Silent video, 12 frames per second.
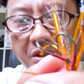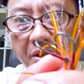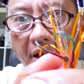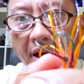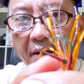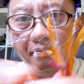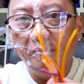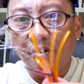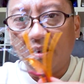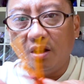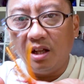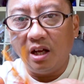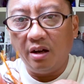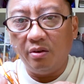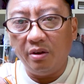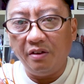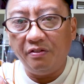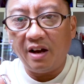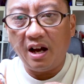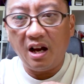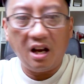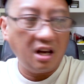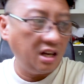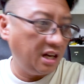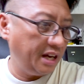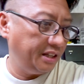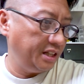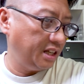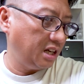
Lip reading: Okay, now if I think